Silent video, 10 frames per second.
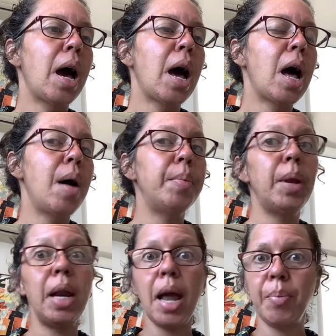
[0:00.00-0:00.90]

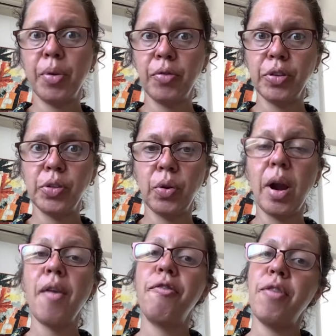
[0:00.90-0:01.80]
La
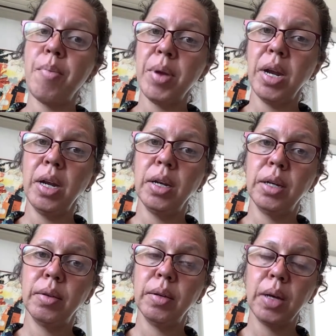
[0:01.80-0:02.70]
profesora, feminine,
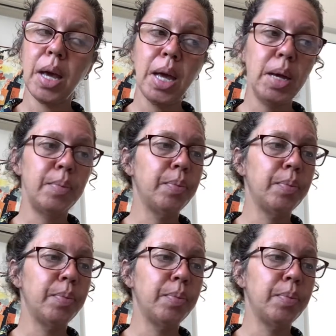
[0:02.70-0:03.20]
okay?